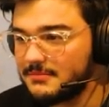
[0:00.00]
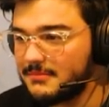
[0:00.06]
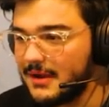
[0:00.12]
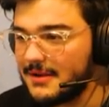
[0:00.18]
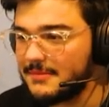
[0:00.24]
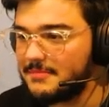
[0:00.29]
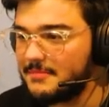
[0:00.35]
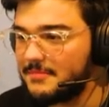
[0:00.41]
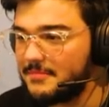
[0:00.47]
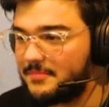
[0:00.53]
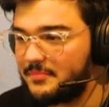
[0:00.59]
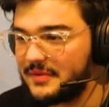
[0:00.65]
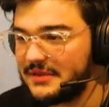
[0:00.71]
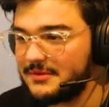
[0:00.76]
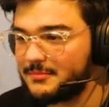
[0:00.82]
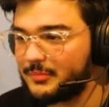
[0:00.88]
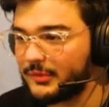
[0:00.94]
My
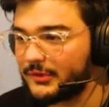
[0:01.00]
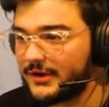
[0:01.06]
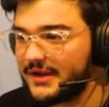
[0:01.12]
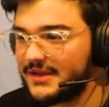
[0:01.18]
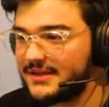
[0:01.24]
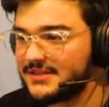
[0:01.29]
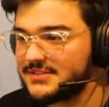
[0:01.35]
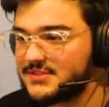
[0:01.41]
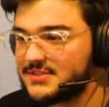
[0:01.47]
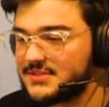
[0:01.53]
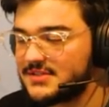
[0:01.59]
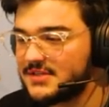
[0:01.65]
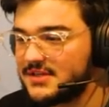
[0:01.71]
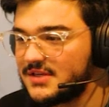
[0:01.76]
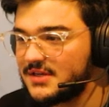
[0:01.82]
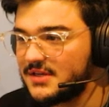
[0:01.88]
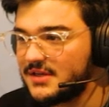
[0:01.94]
beat brain
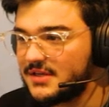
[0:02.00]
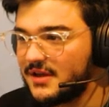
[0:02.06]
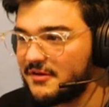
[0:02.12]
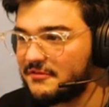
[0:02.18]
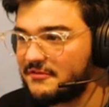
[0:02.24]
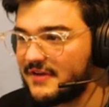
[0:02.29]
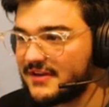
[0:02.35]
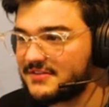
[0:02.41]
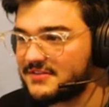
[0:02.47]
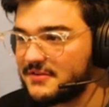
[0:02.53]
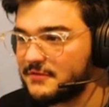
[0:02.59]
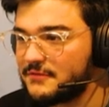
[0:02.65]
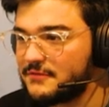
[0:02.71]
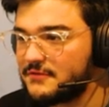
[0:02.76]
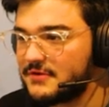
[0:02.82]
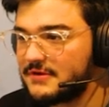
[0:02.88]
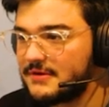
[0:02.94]
is
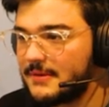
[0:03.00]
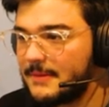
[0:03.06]
effective.